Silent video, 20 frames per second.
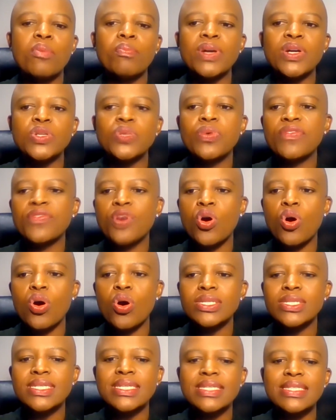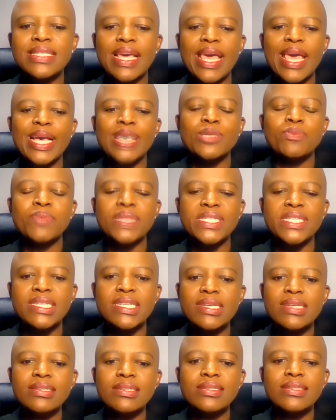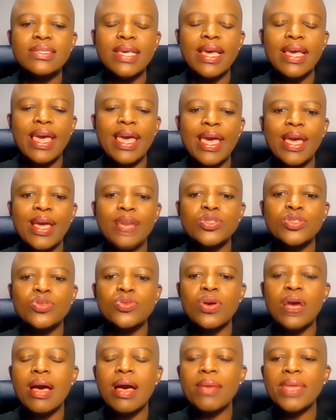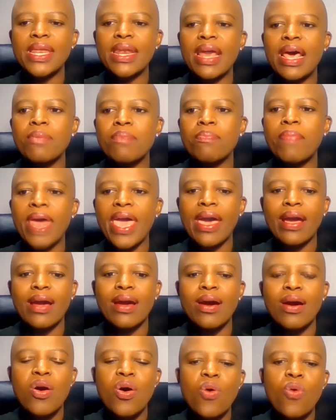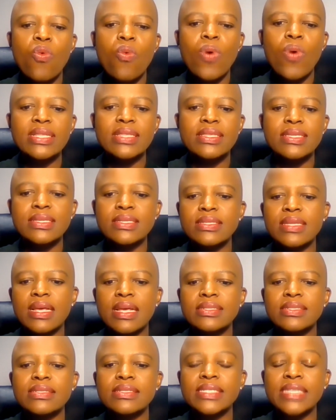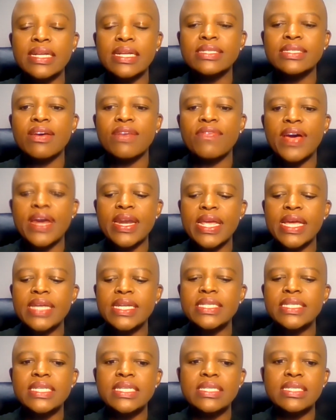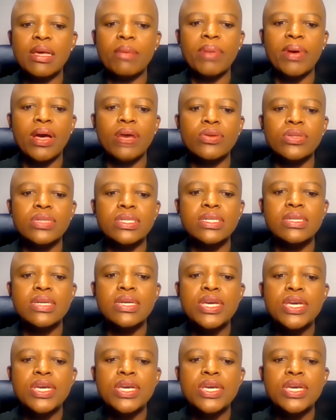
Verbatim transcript: but we've got the expertise uh, to come and unpack what this del Delta variant is about.